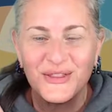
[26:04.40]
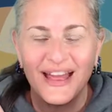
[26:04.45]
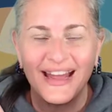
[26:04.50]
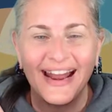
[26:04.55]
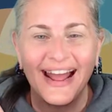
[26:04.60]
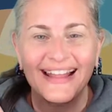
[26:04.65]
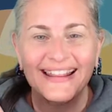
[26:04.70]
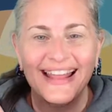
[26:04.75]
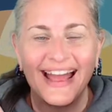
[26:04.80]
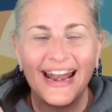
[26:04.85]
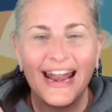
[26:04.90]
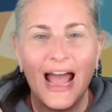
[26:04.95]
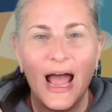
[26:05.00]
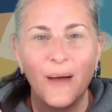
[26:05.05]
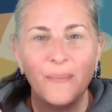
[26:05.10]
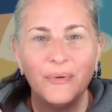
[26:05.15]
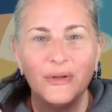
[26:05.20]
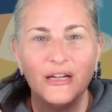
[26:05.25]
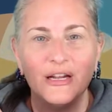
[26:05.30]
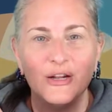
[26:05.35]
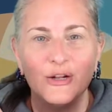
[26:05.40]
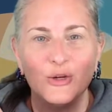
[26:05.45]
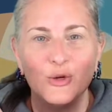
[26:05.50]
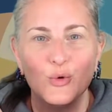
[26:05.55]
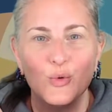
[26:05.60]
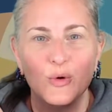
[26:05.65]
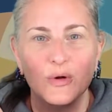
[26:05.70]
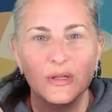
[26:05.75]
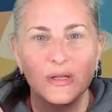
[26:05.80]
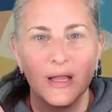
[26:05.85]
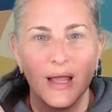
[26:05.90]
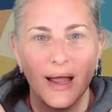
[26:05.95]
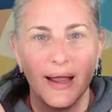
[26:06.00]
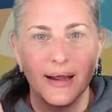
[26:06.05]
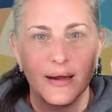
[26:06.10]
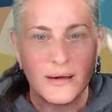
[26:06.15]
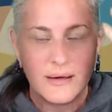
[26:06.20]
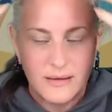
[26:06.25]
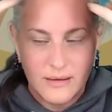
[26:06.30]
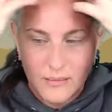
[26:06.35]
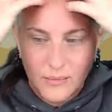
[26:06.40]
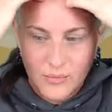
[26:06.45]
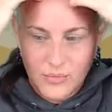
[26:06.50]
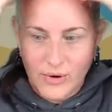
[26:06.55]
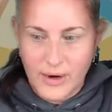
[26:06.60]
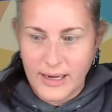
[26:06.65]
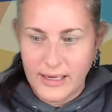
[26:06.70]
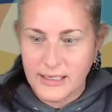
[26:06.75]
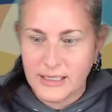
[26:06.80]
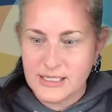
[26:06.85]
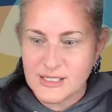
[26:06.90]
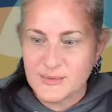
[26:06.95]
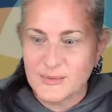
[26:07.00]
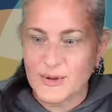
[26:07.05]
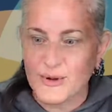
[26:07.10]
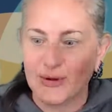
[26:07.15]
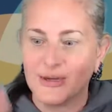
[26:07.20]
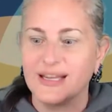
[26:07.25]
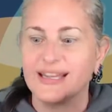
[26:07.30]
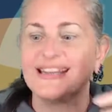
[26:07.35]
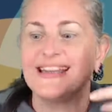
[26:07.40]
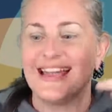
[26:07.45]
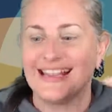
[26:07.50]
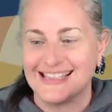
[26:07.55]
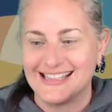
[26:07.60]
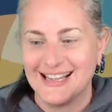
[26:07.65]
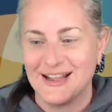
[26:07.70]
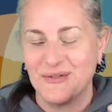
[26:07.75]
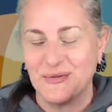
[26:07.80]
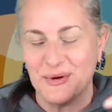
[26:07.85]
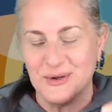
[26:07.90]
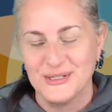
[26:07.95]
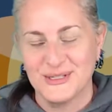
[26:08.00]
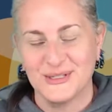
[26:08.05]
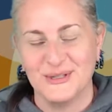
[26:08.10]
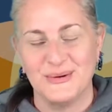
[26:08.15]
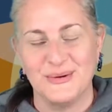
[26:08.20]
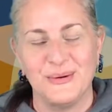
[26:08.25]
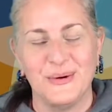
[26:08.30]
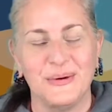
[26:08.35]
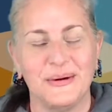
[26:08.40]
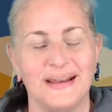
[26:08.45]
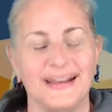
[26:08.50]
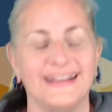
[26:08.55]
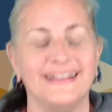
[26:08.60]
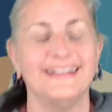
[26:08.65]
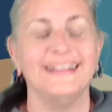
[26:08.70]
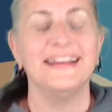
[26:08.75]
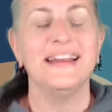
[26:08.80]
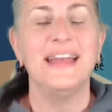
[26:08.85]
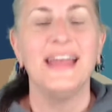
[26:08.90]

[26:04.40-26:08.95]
that had that happen and you were like brain exploding? Yes, that was you. Okay.